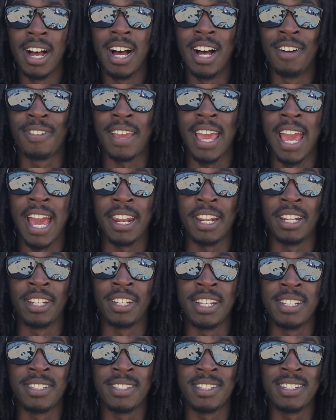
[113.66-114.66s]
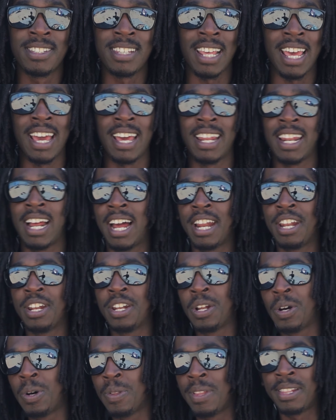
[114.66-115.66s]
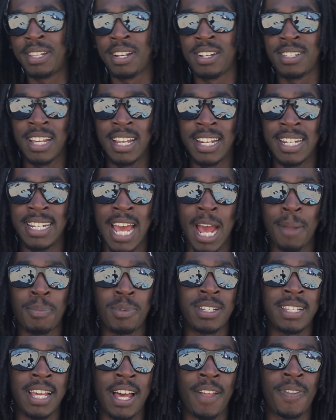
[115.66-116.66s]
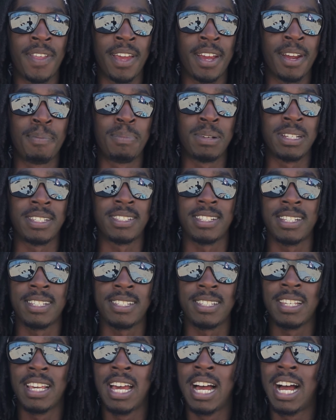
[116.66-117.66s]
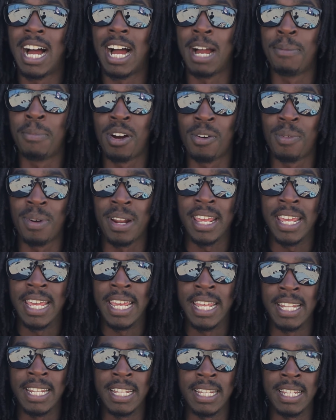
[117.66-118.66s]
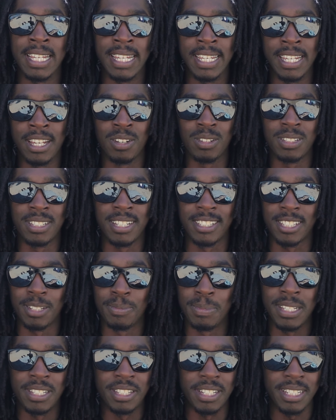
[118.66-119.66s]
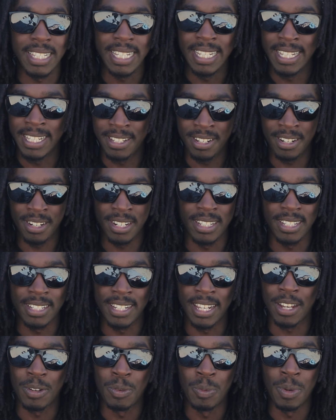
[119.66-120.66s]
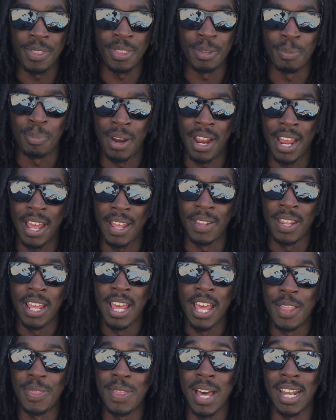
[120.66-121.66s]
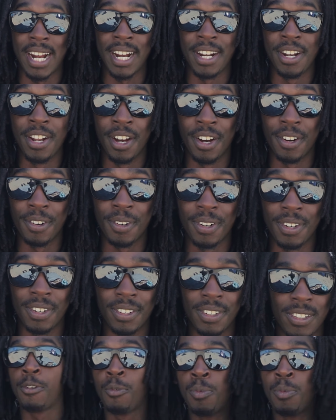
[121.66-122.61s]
of Canon lenses, and I know that there's adapters out there, but since I'm already in the ecosystem, it's just easier to stick with the brand that I know. All I